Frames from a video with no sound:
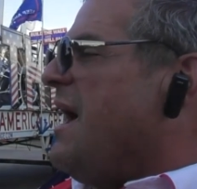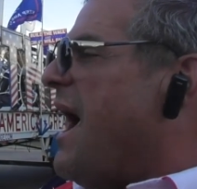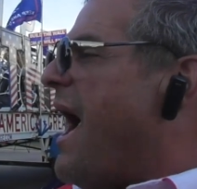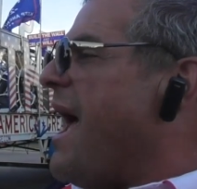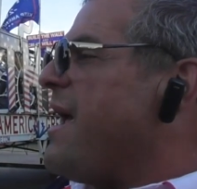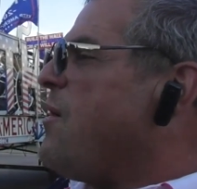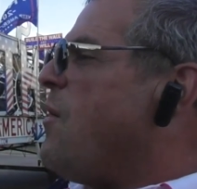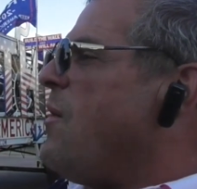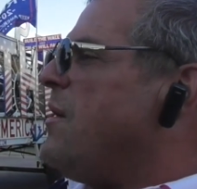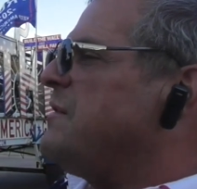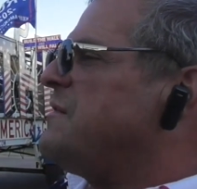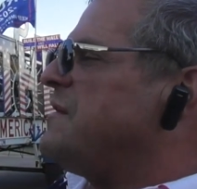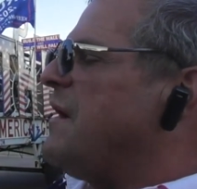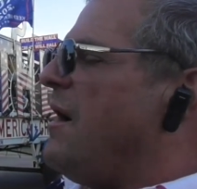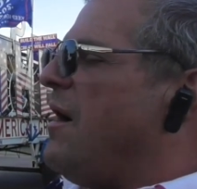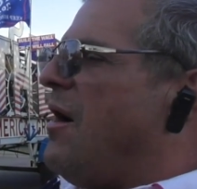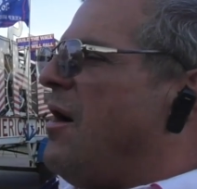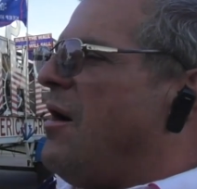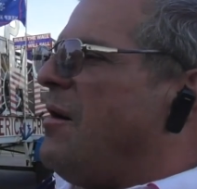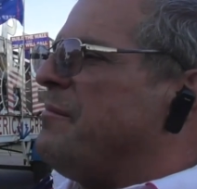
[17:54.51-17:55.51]
I go into
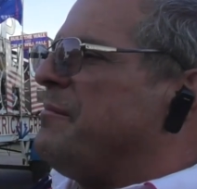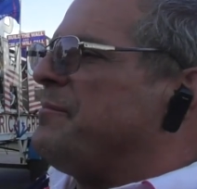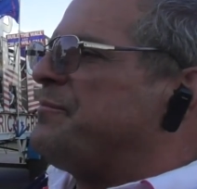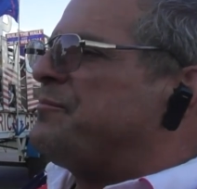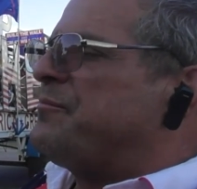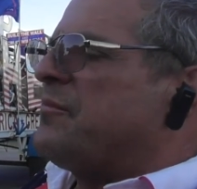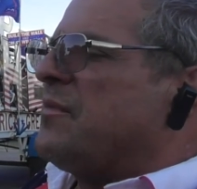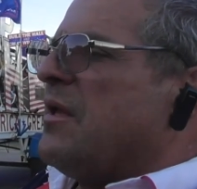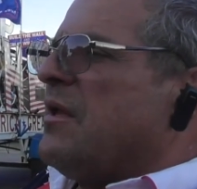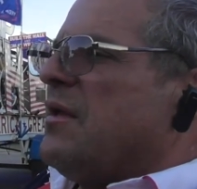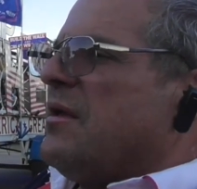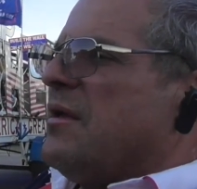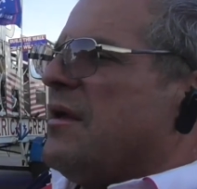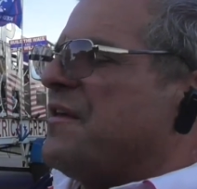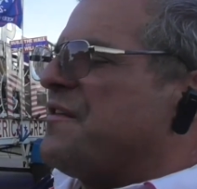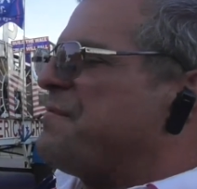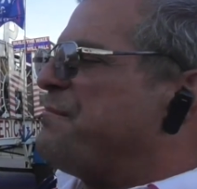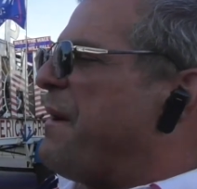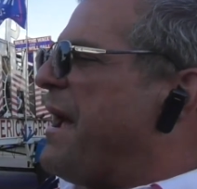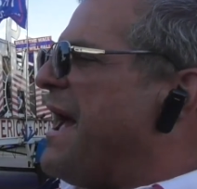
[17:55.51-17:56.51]

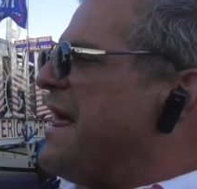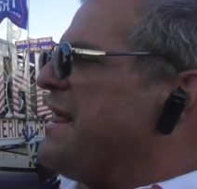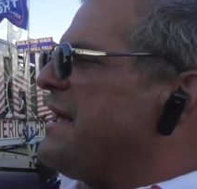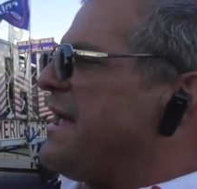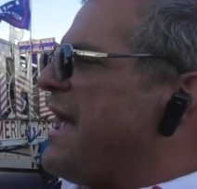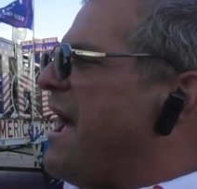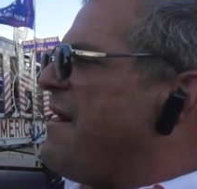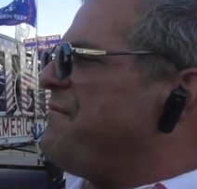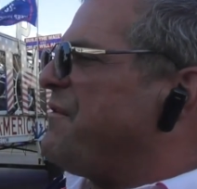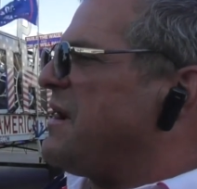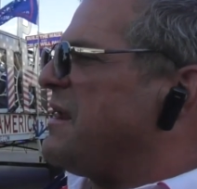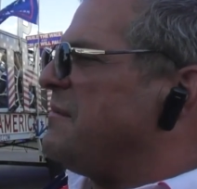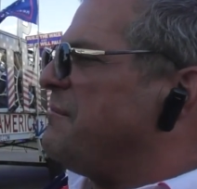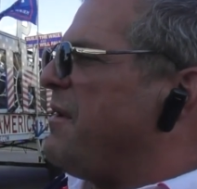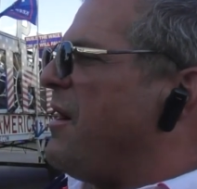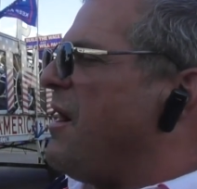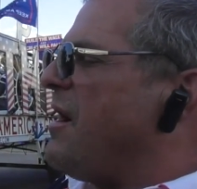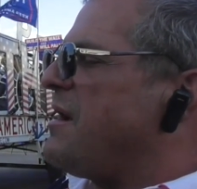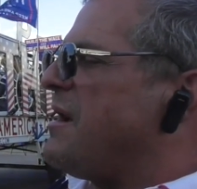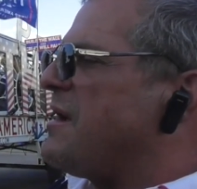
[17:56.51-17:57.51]
Hispanic, African
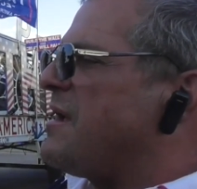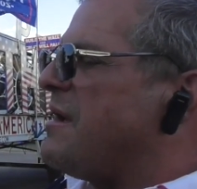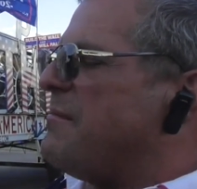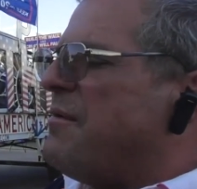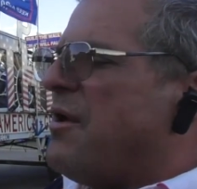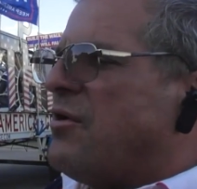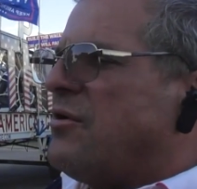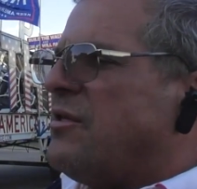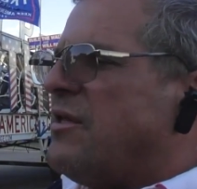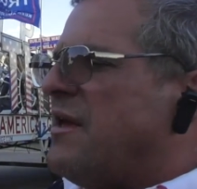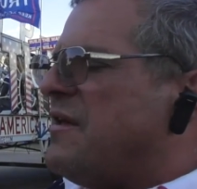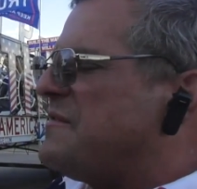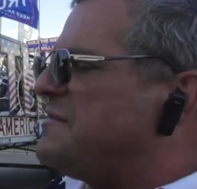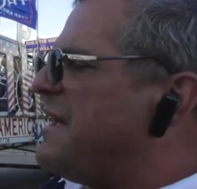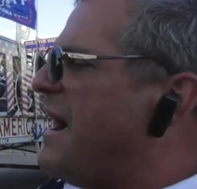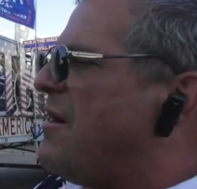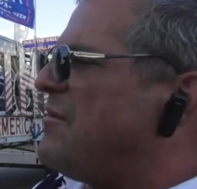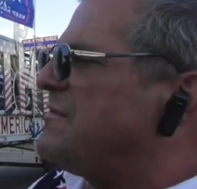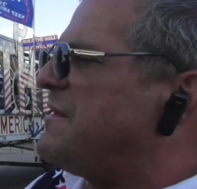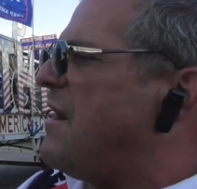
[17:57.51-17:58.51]
American communities,
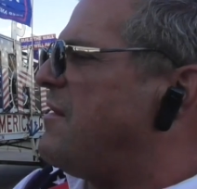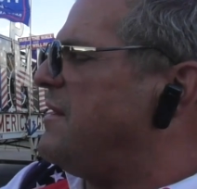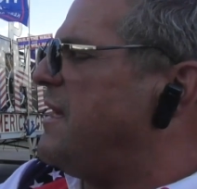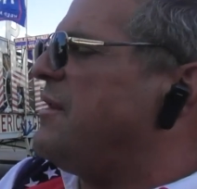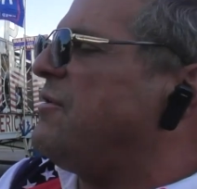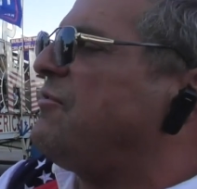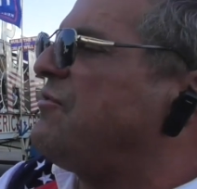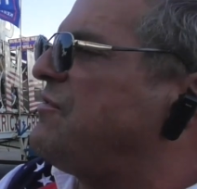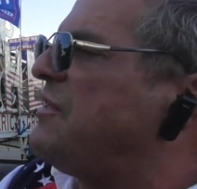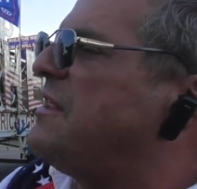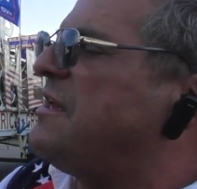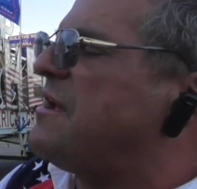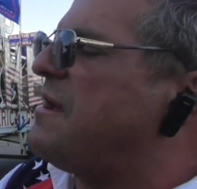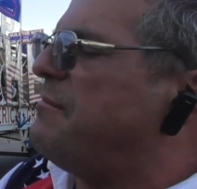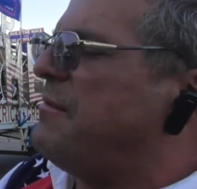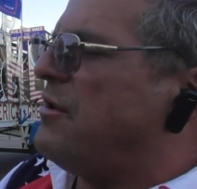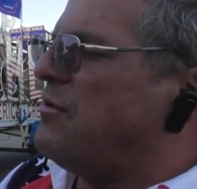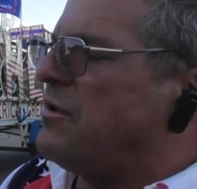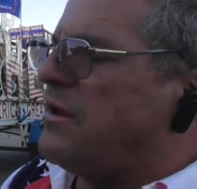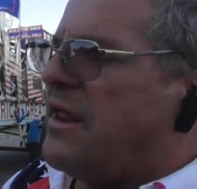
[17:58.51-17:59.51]
downtown inner city
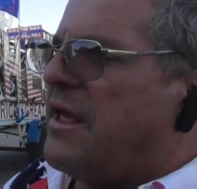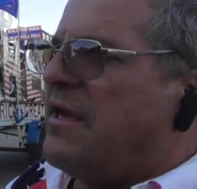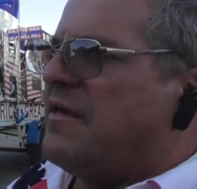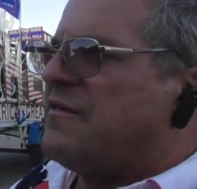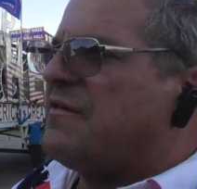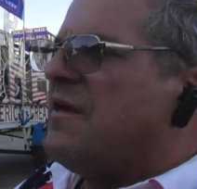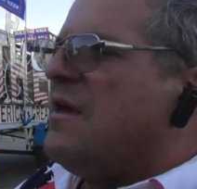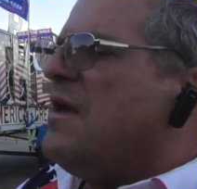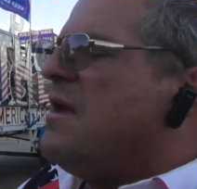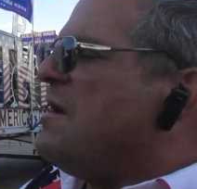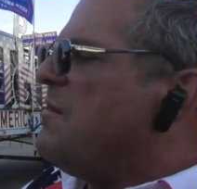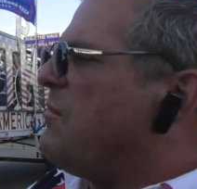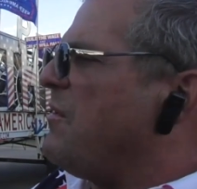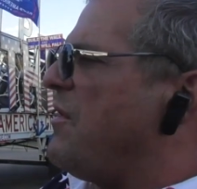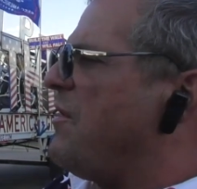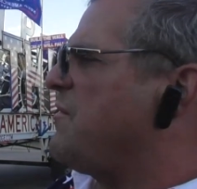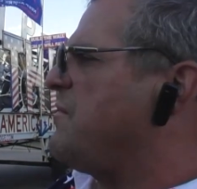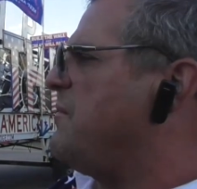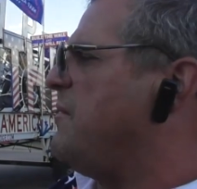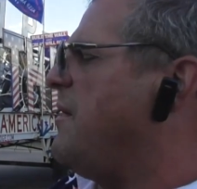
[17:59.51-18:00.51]
communities, where
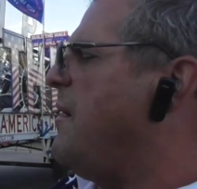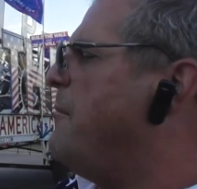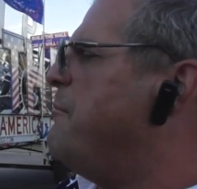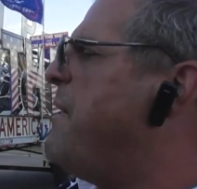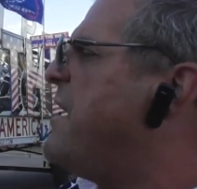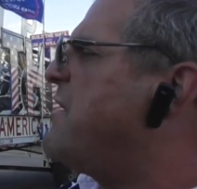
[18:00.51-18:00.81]
there's a